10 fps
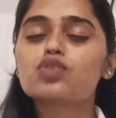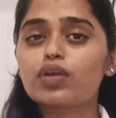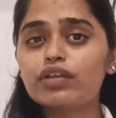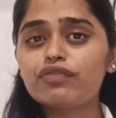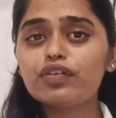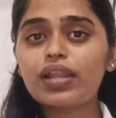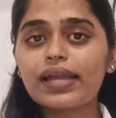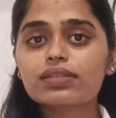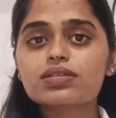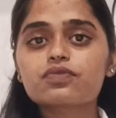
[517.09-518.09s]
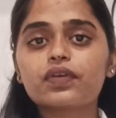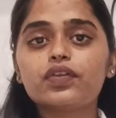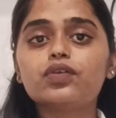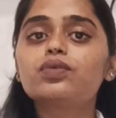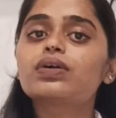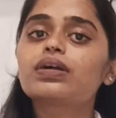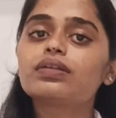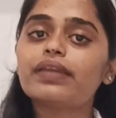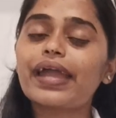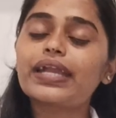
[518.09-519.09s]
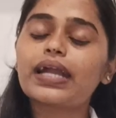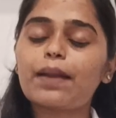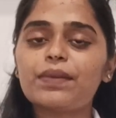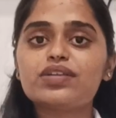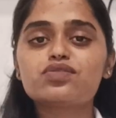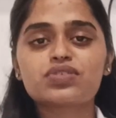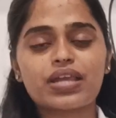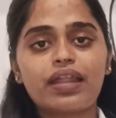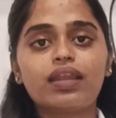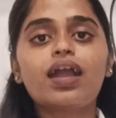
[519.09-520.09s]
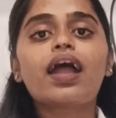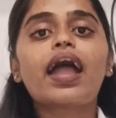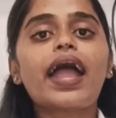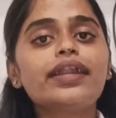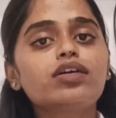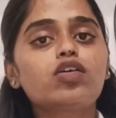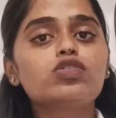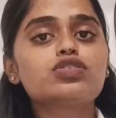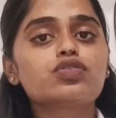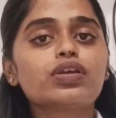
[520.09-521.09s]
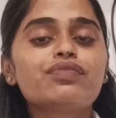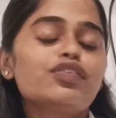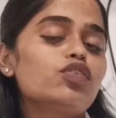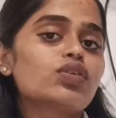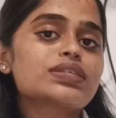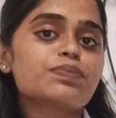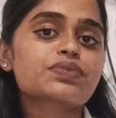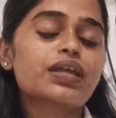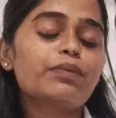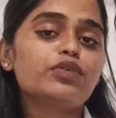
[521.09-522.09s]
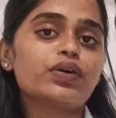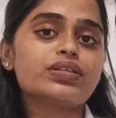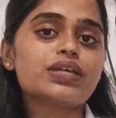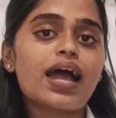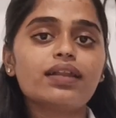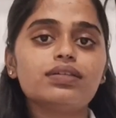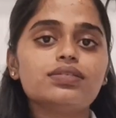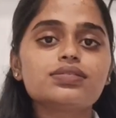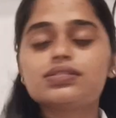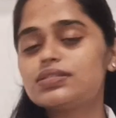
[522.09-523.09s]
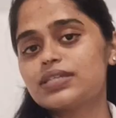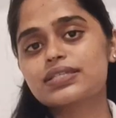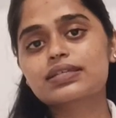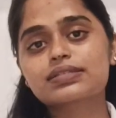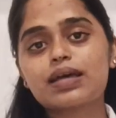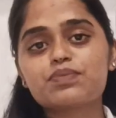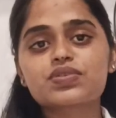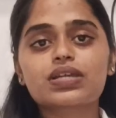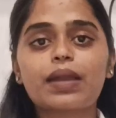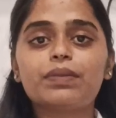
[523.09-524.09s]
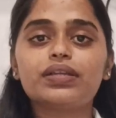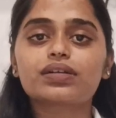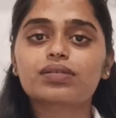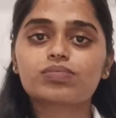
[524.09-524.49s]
So if you like this video, like, comment, share, and also if you not subscribe to our channel, just subscribe it.